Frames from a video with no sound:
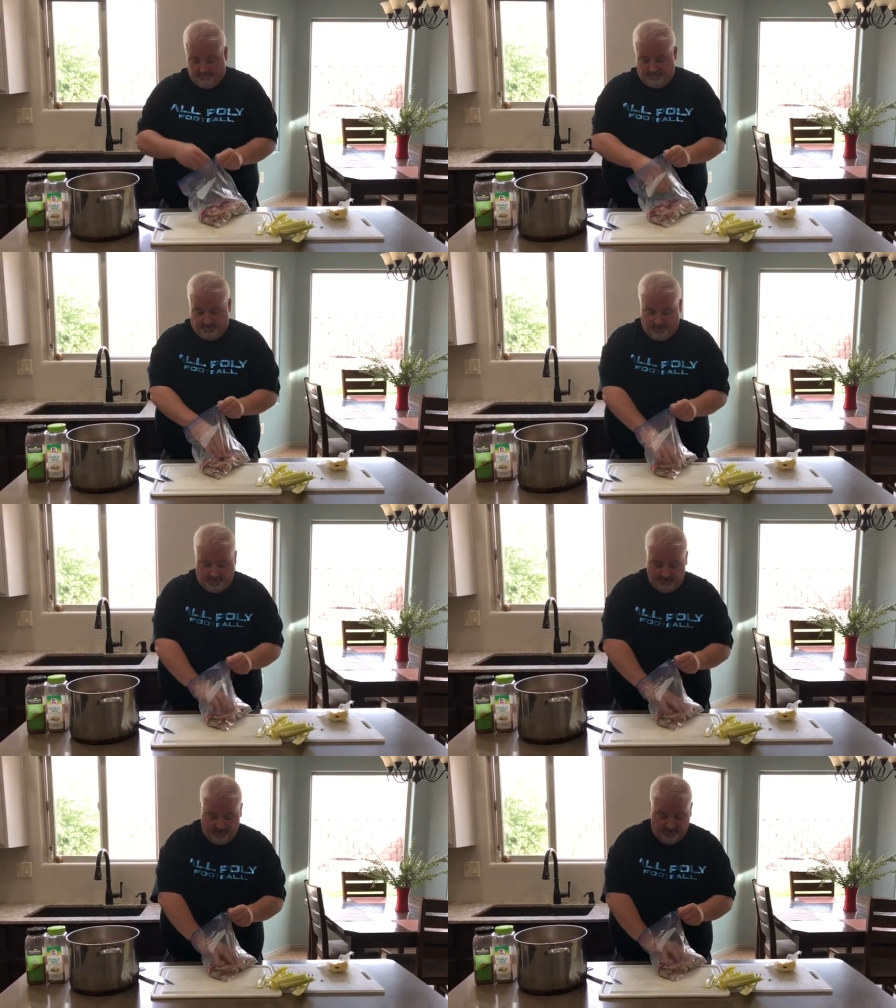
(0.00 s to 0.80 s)

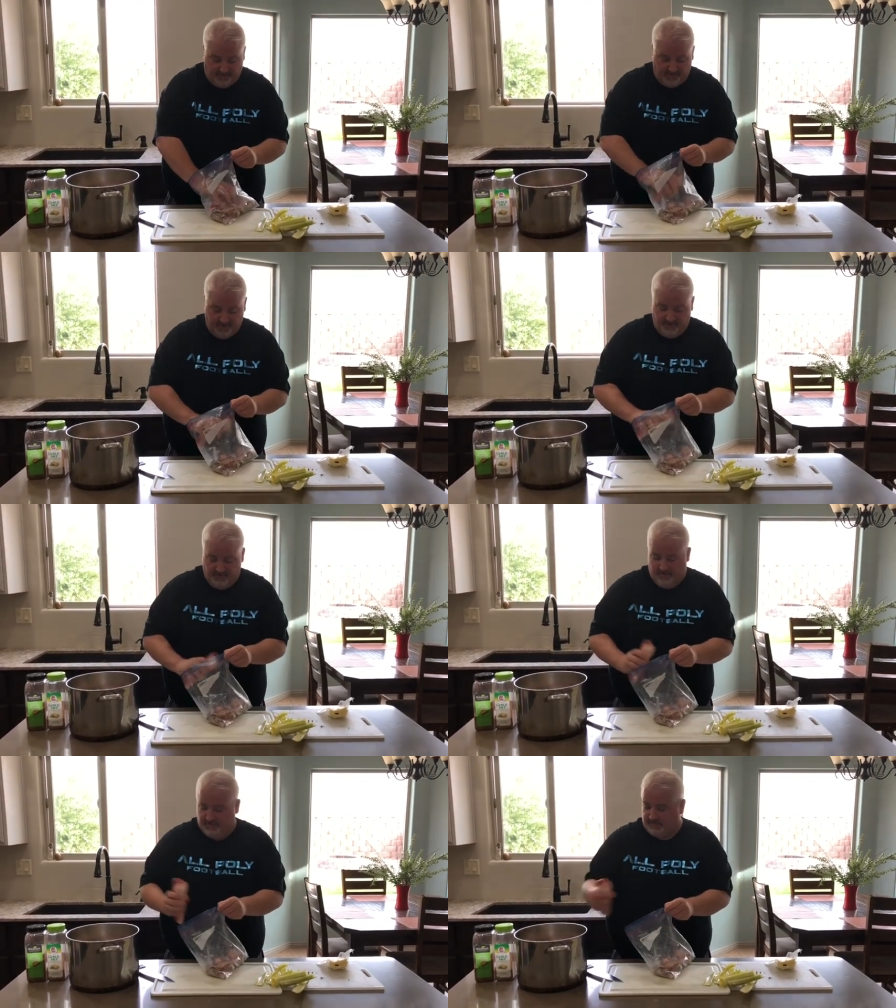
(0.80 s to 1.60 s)
prime rib.
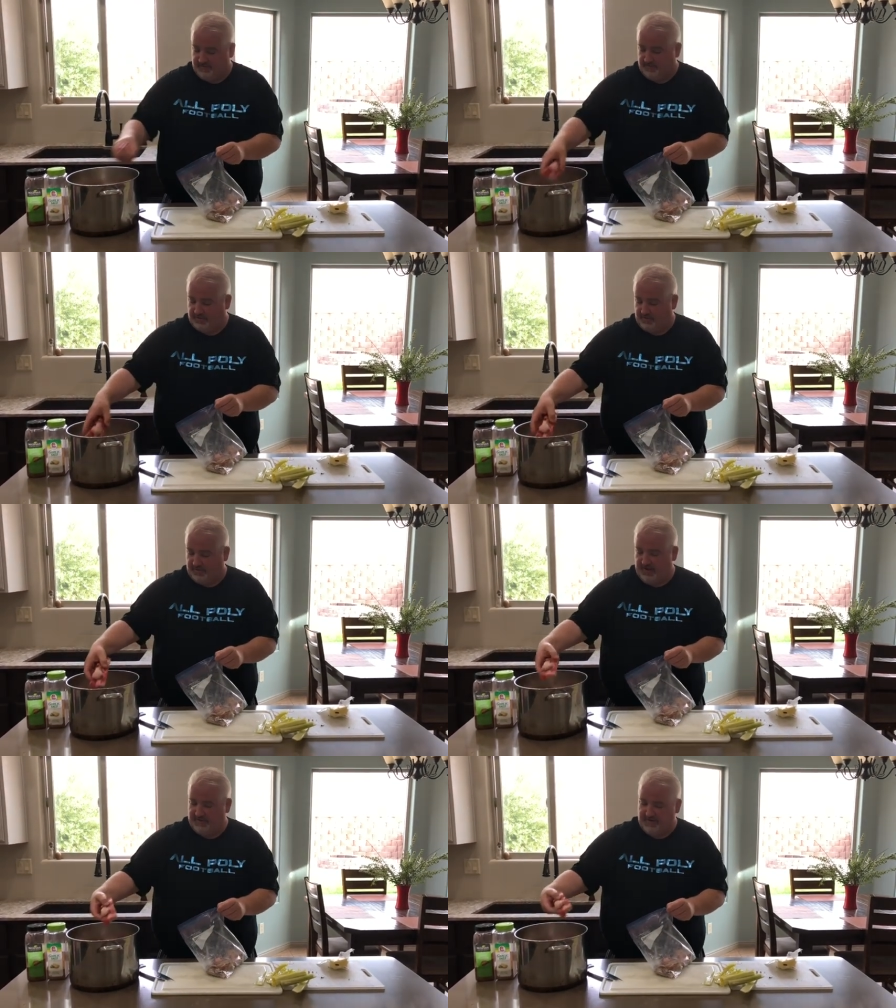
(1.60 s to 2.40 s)
So I'm gonna throw
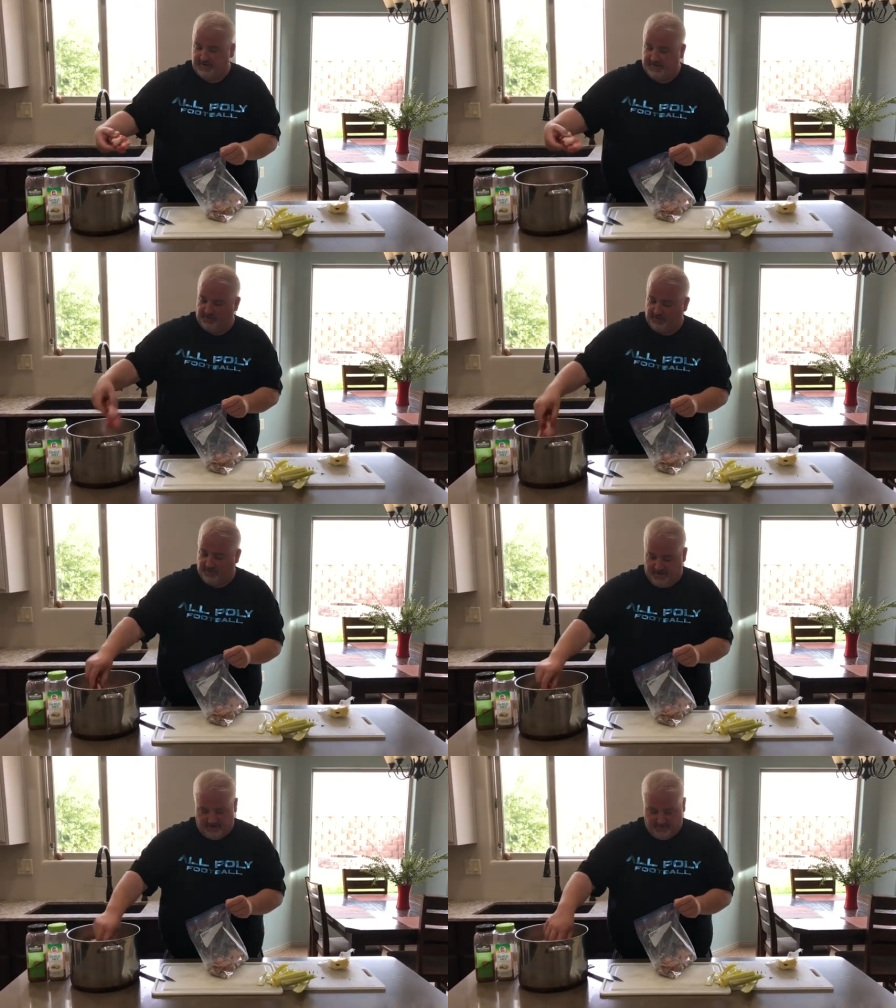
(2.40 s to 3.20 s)
that in there, get a little
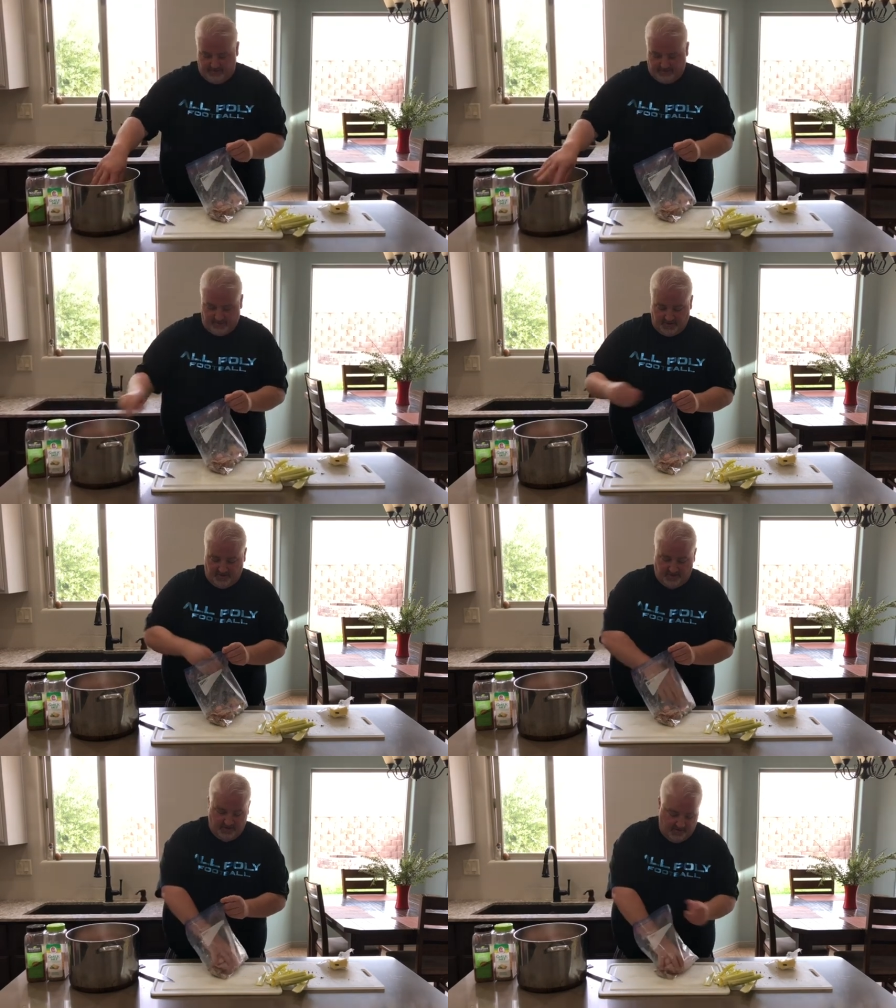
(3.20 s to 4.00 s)
meat to it still.
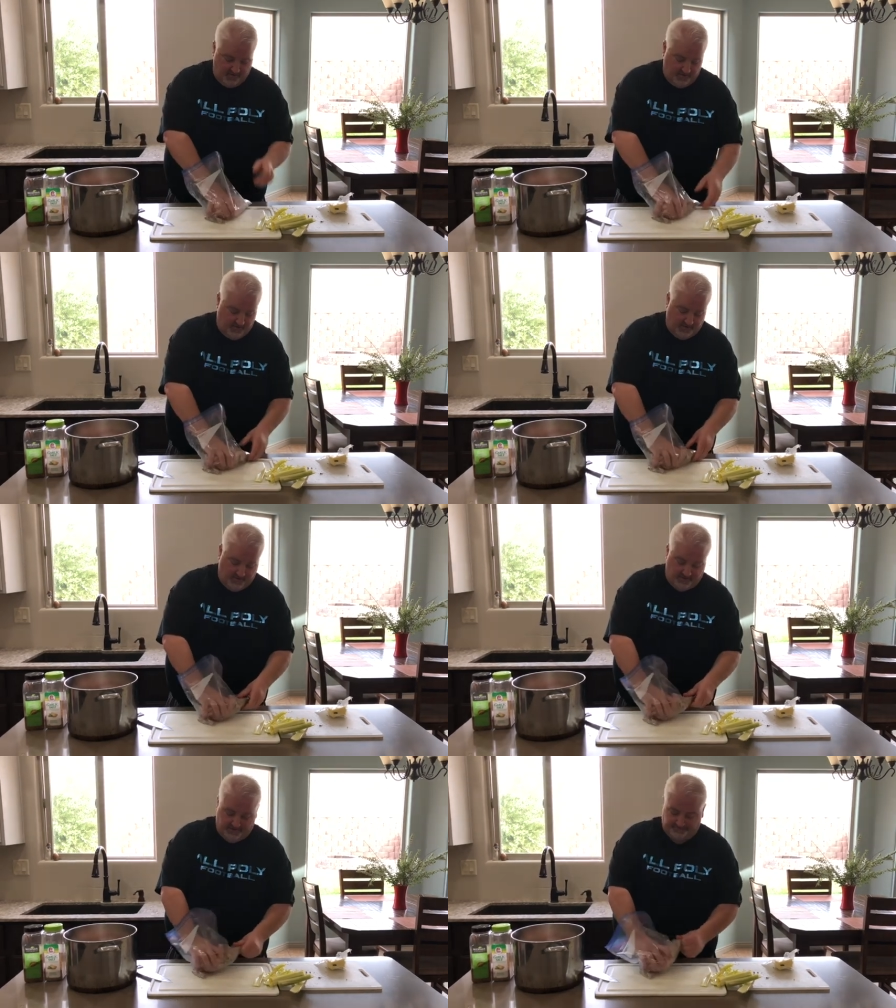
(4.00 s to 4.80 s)

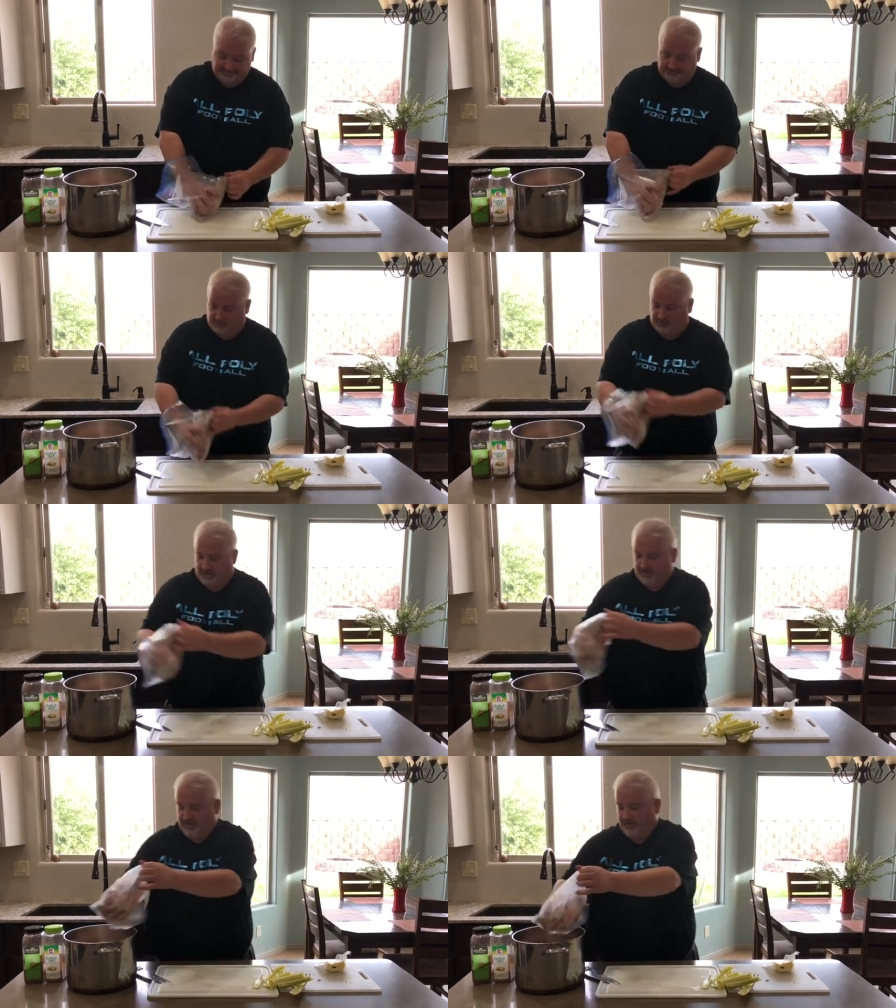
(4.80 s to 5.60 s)
We've
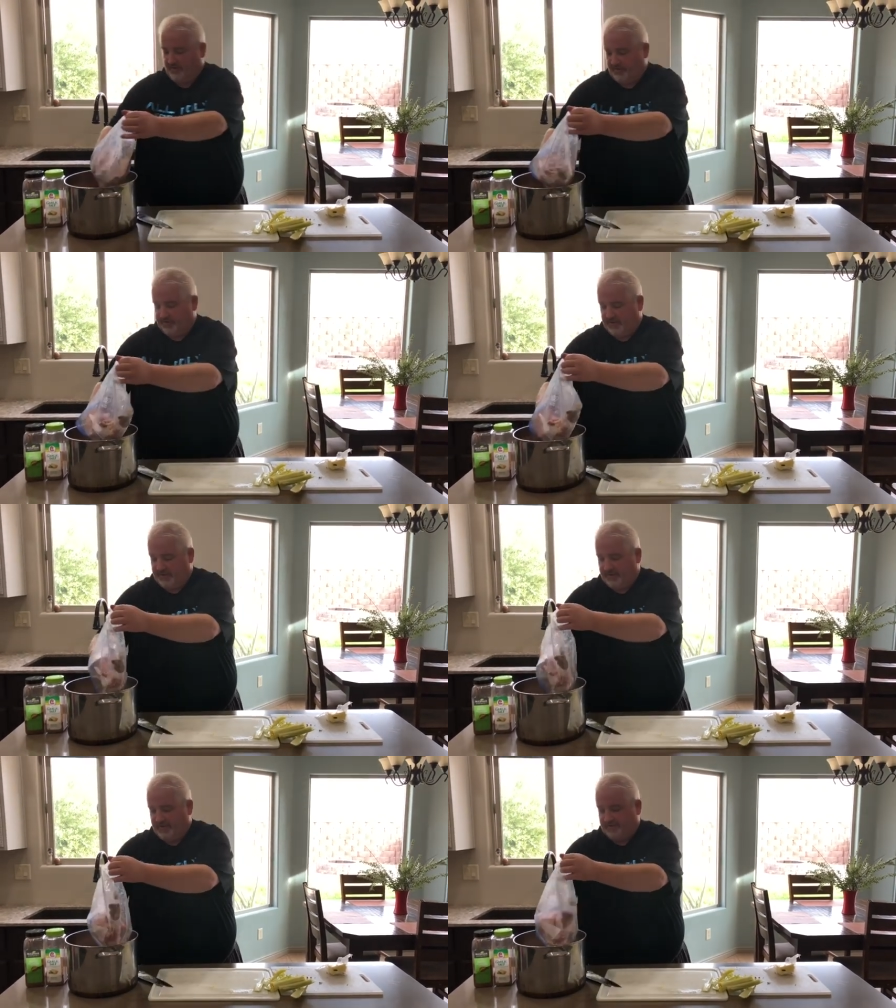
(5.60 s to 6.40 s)
got that whole thing in
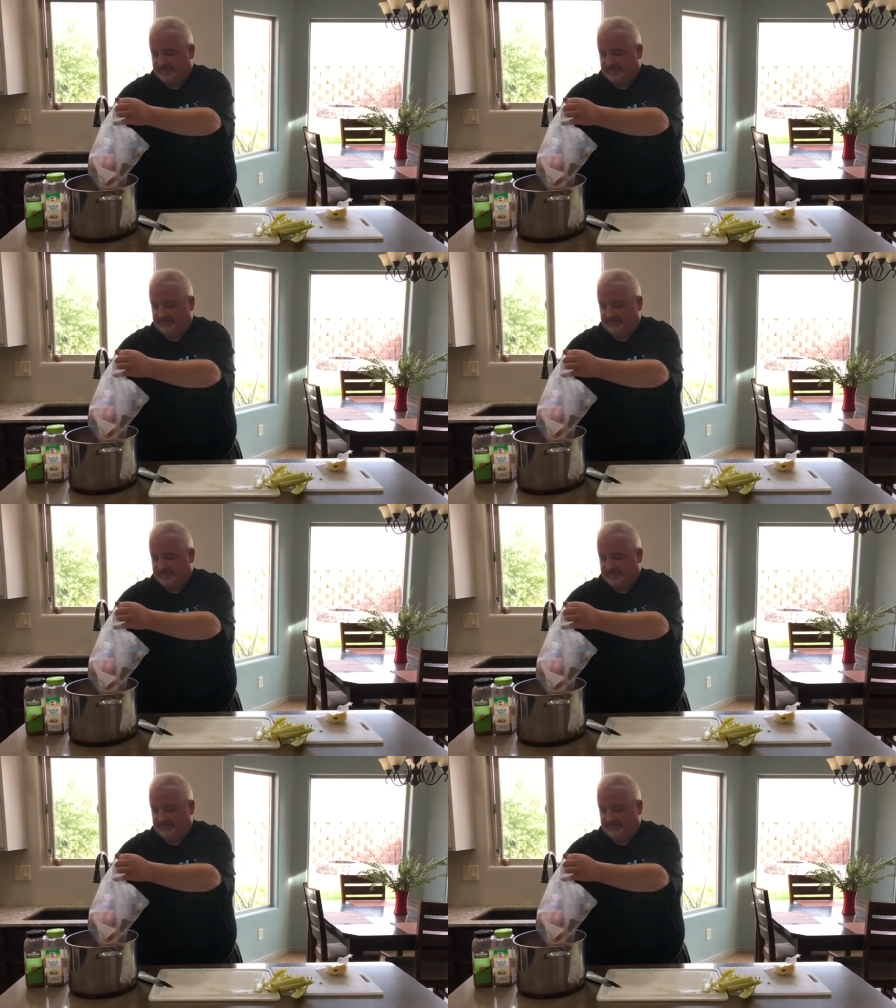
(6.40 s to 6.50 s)
there.